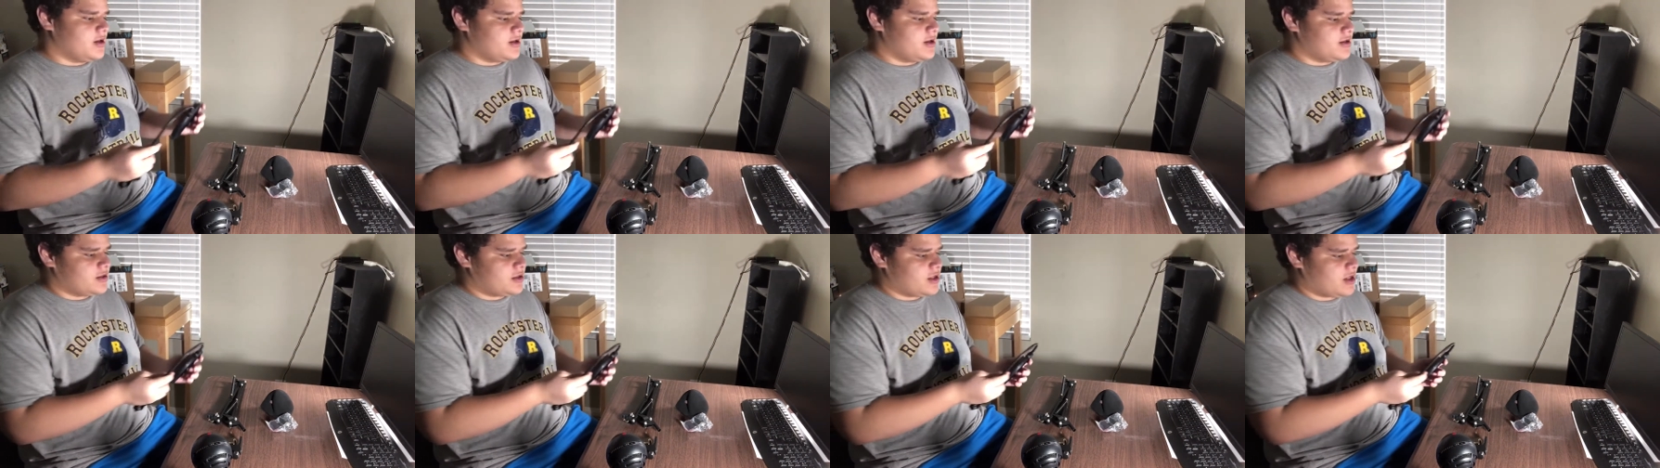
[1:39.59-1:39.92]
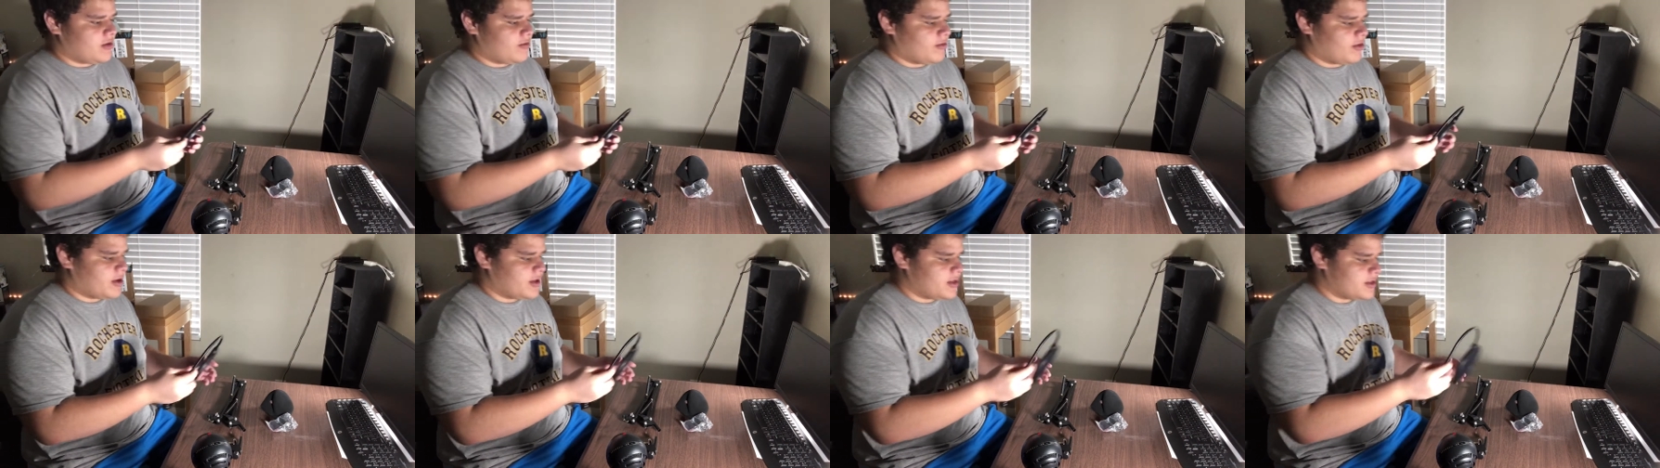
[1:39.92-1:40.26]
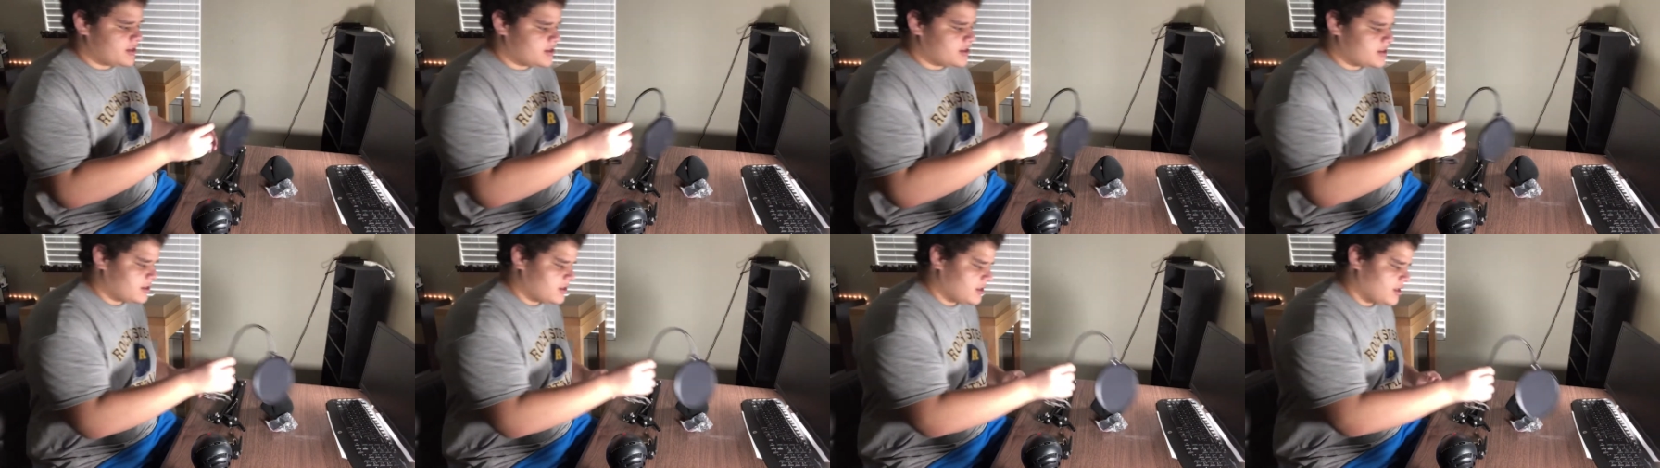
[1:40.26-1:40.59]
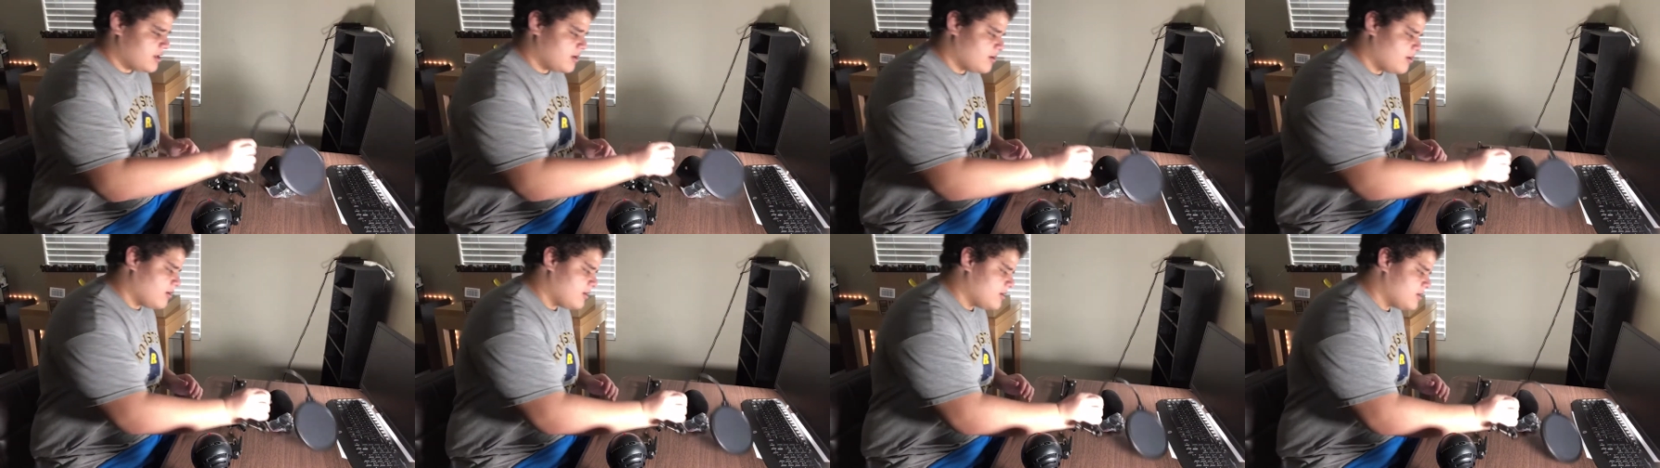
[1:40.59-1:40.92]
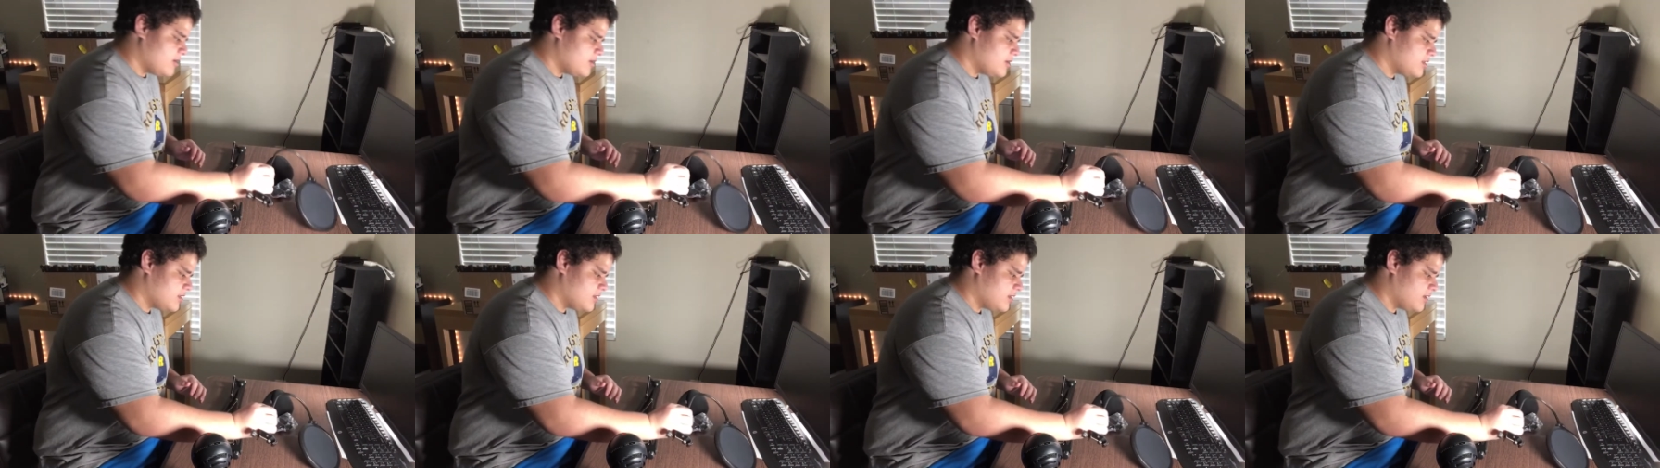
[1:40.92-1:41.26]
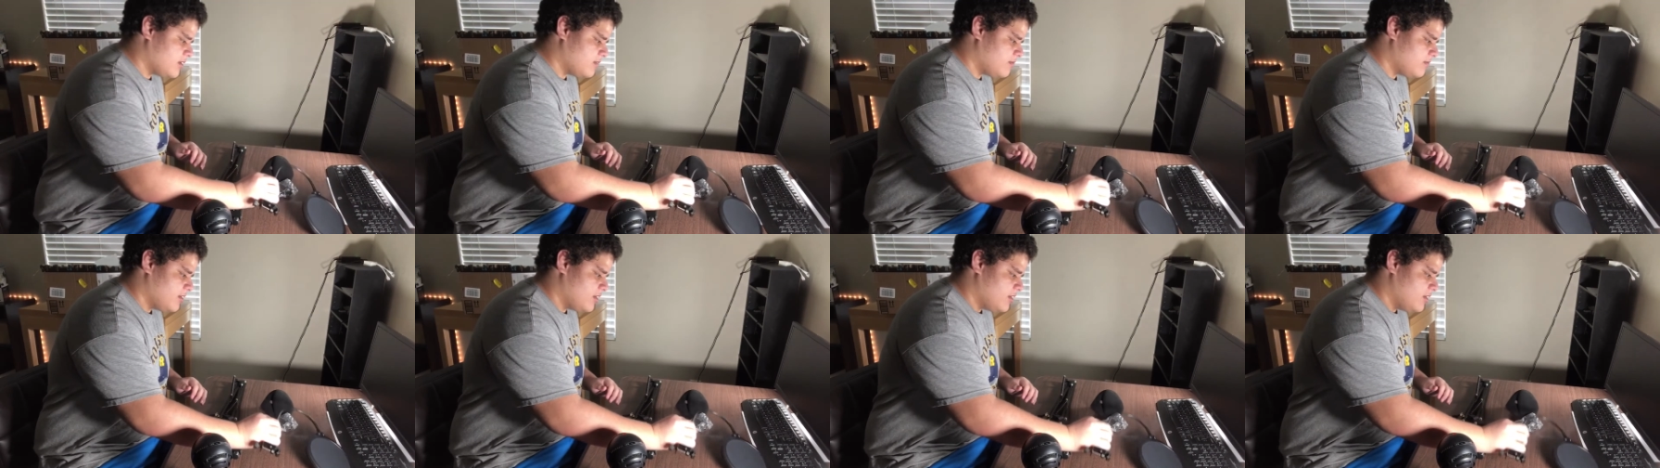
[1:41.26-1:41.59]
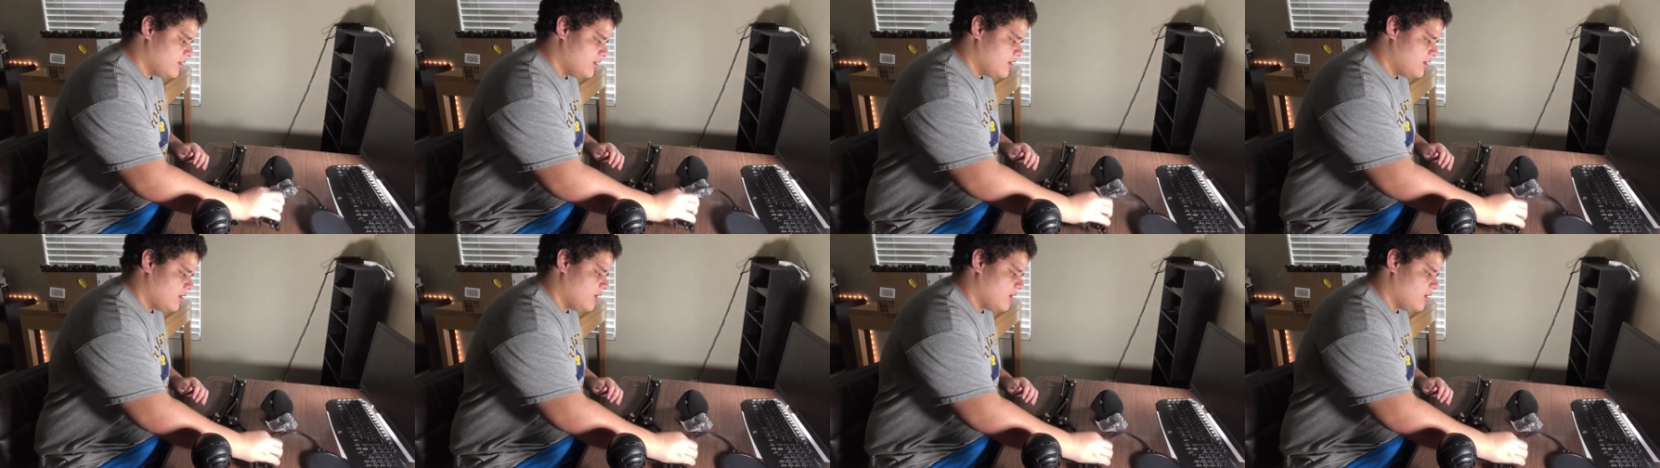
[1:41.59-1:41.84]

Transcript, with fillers: So we're gonna set all this up.